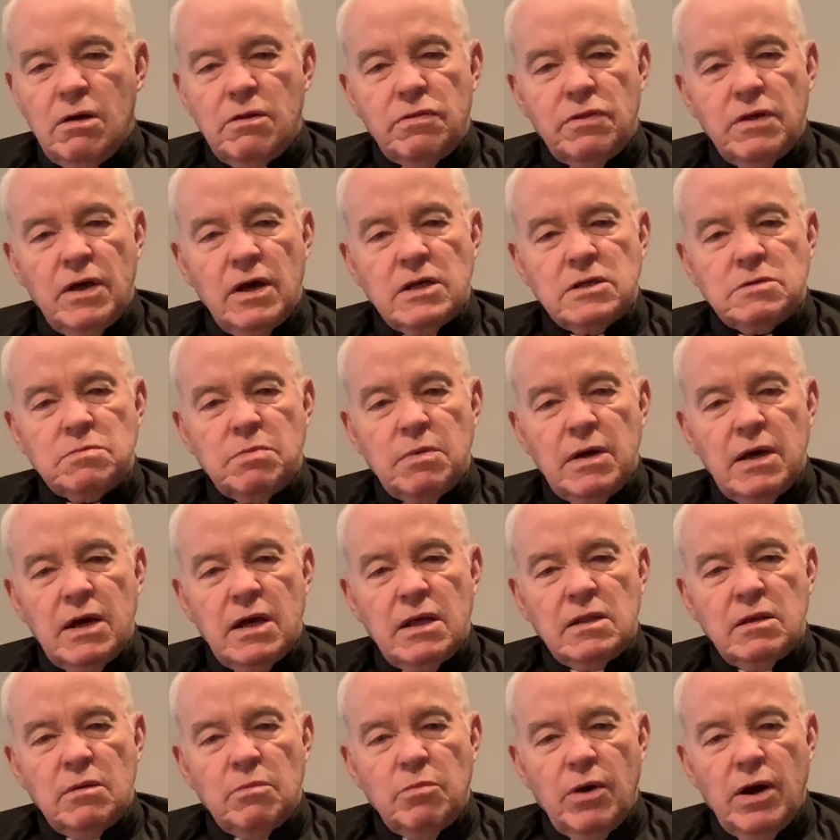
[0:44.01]
things
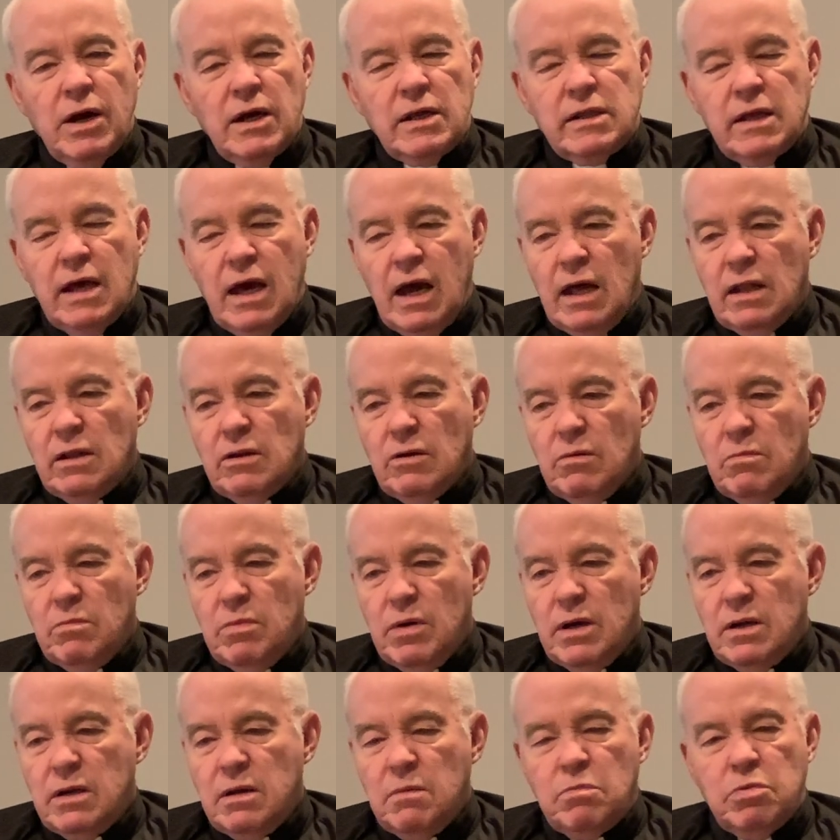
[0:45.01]
begin to break down a little
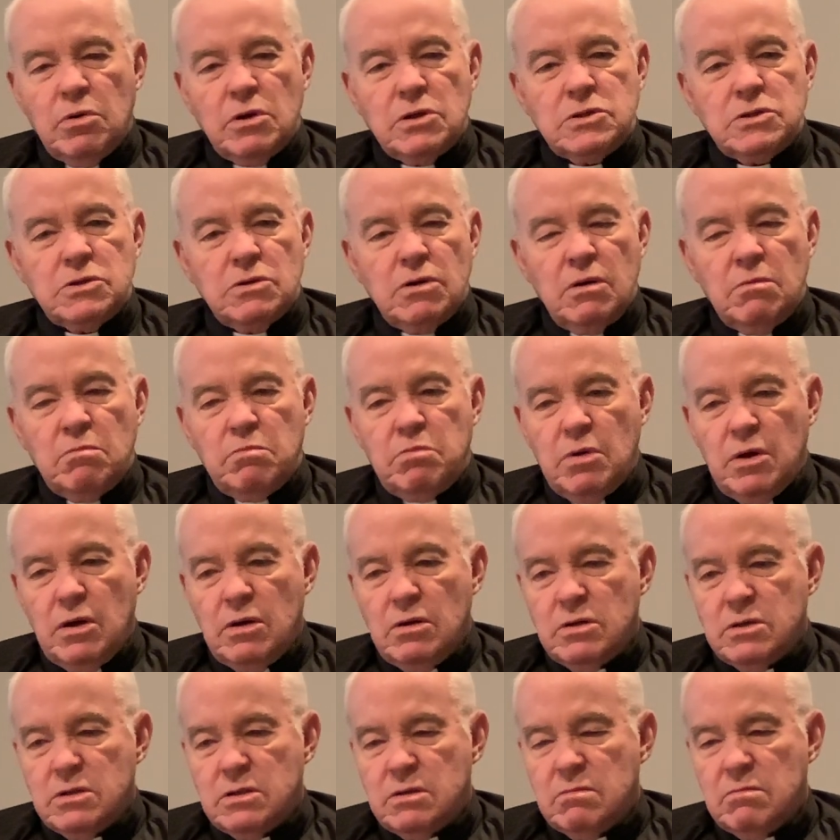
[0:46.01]
bit, and he puts you on
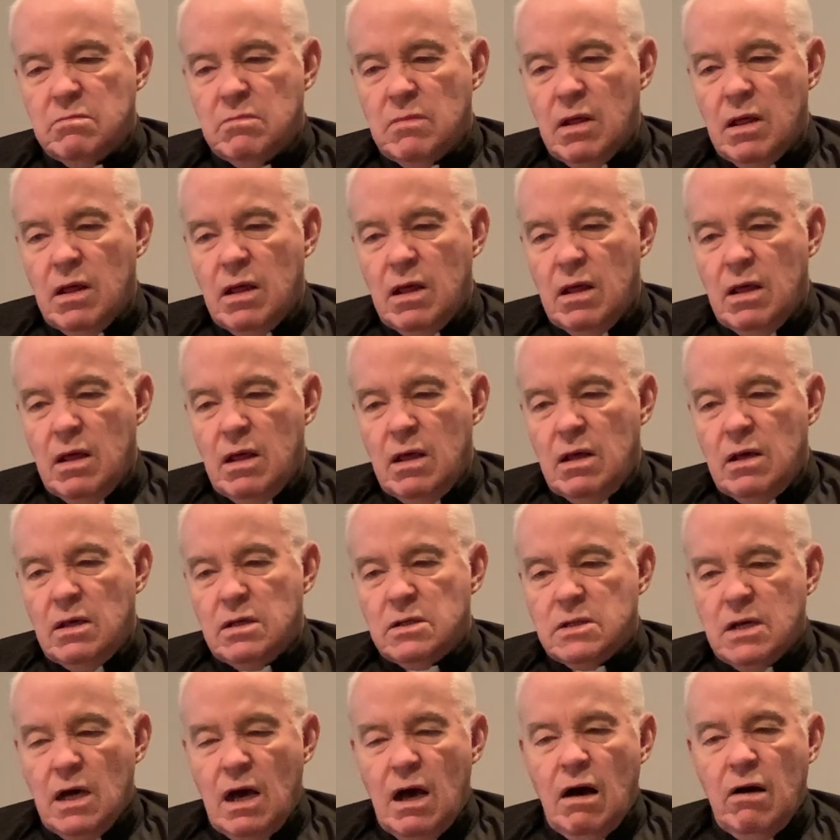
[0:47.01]
pills.
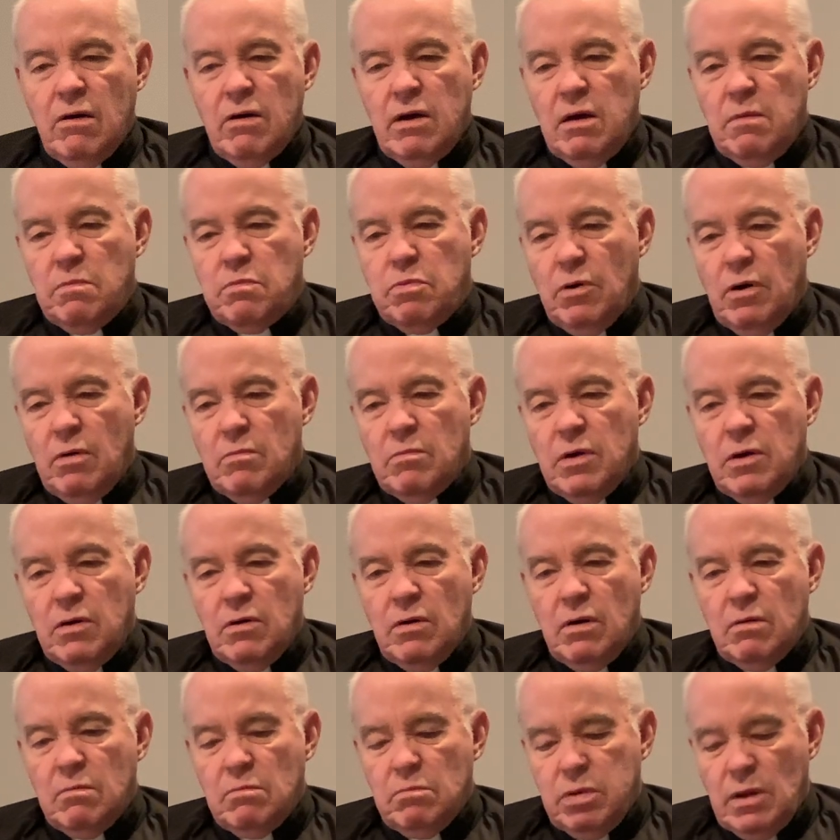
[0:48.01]
So he put me
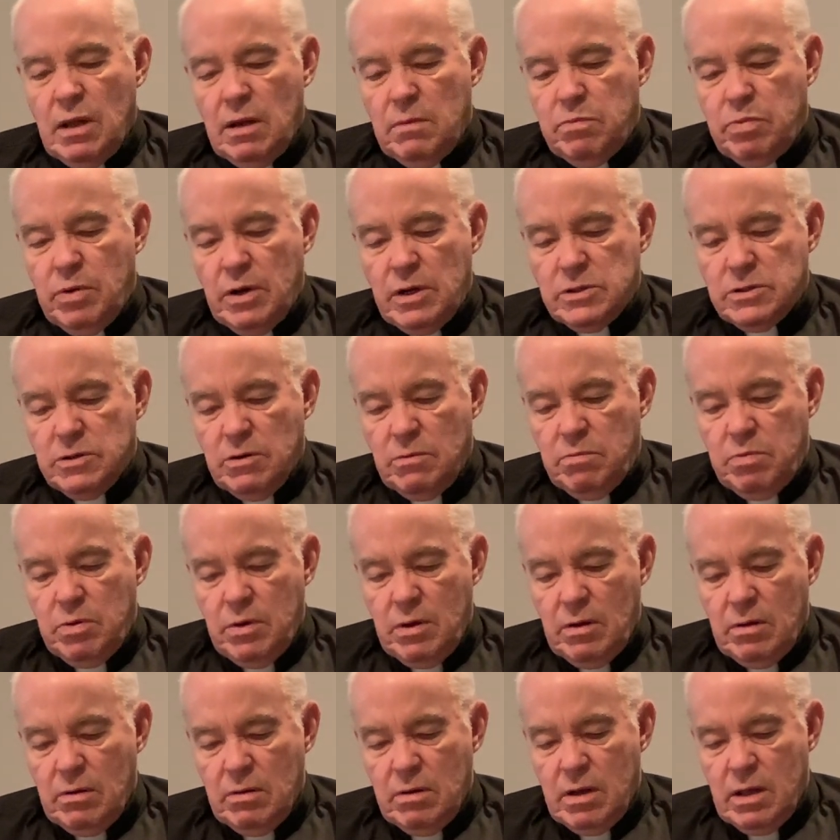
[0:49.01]
on blood pressure
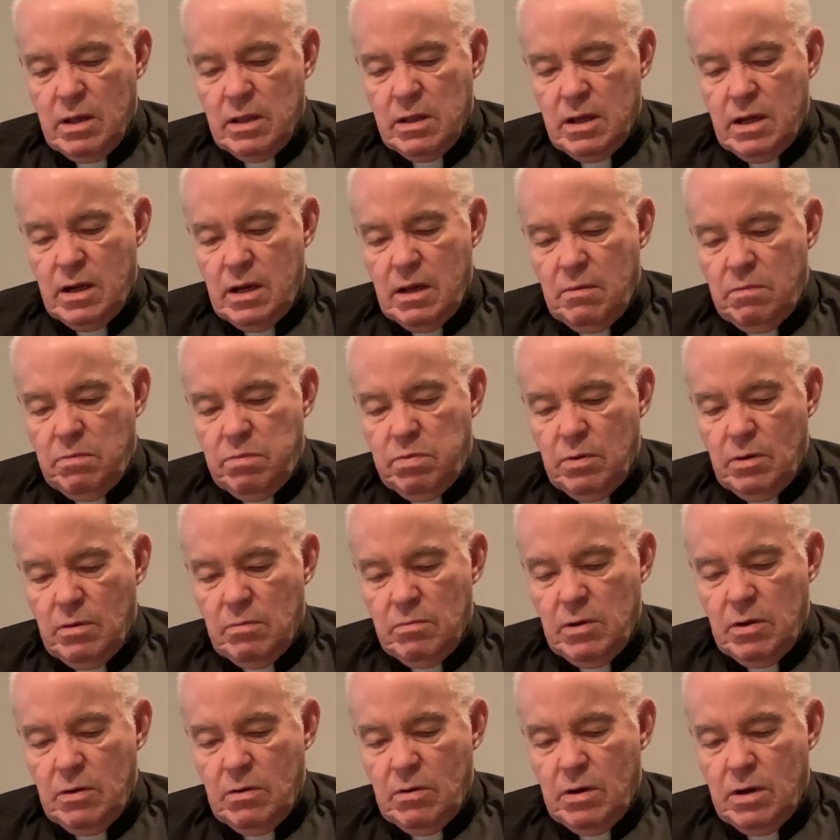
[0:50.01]
pill, and then he
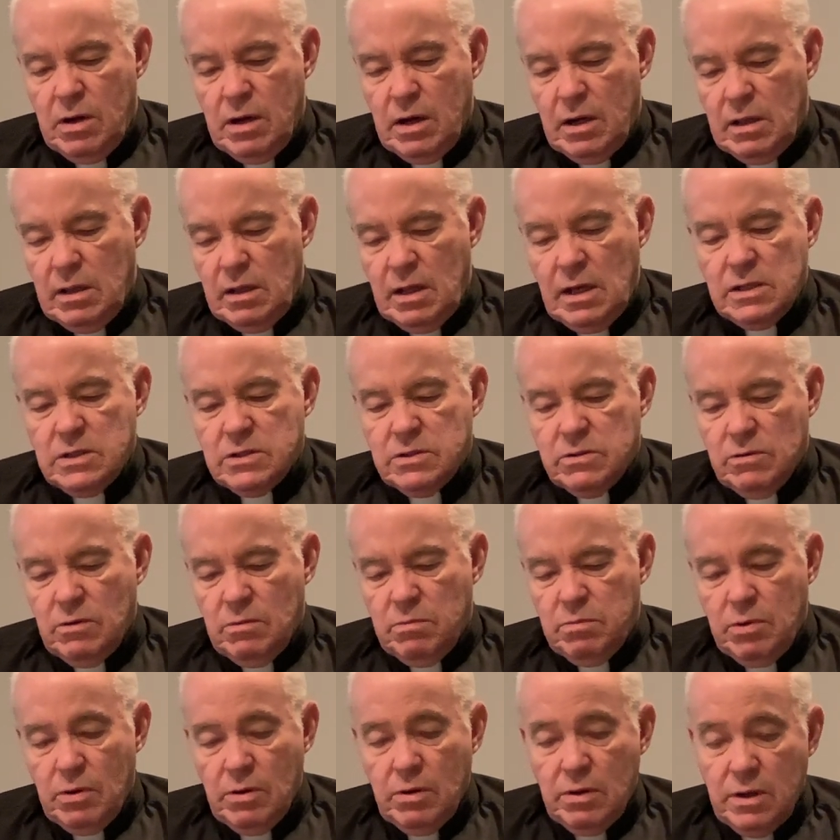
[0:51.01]
put me on a
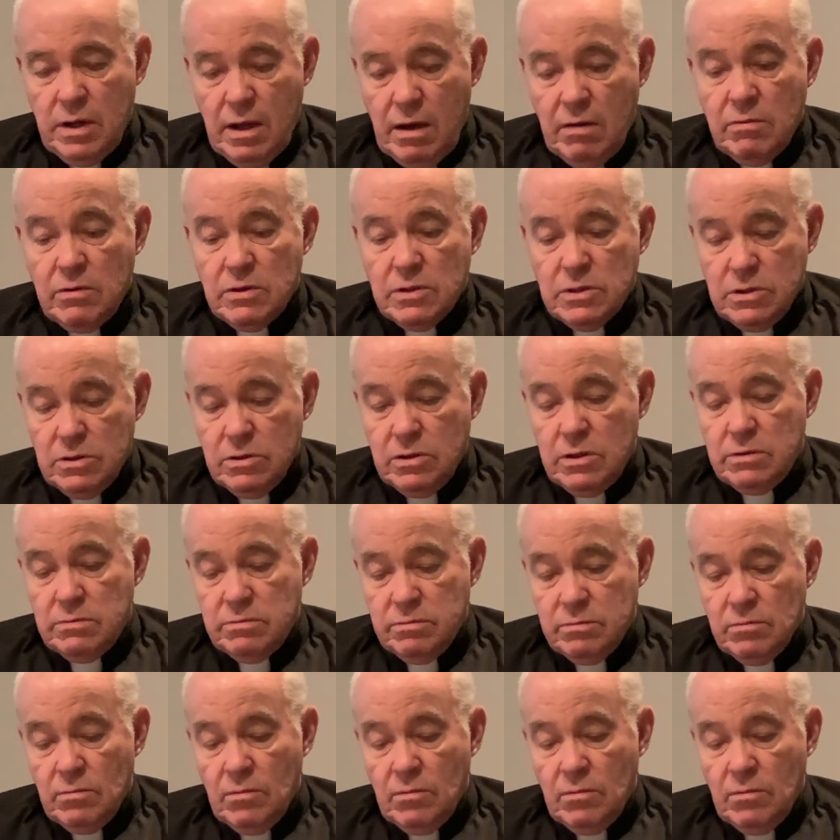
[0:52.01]
cholesterol pill, and that was good.